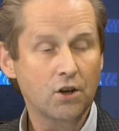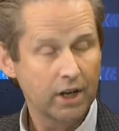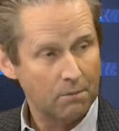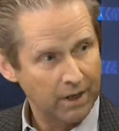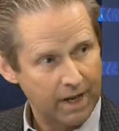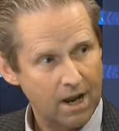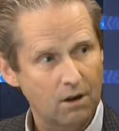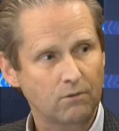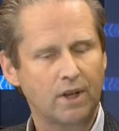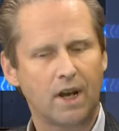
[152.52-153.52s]
actually coming
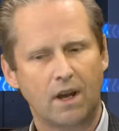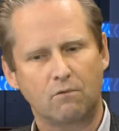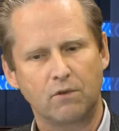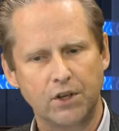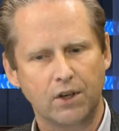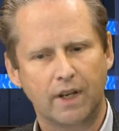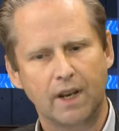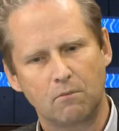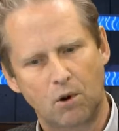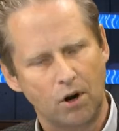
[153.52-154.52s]
down
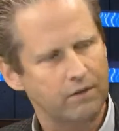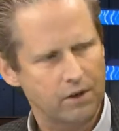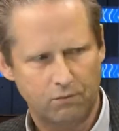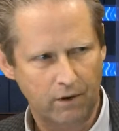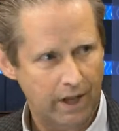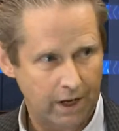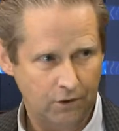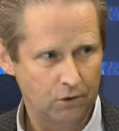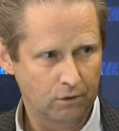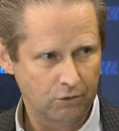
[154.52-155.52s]
recently, and part of it is
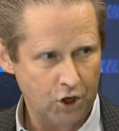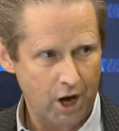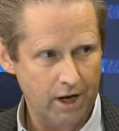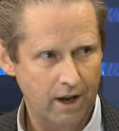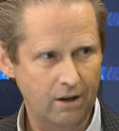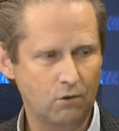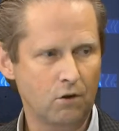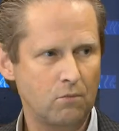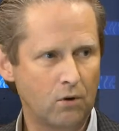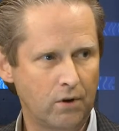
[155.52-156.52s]
related to China and
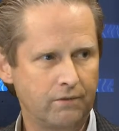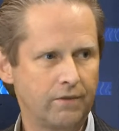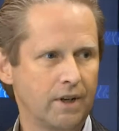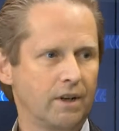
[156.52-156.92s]
automotive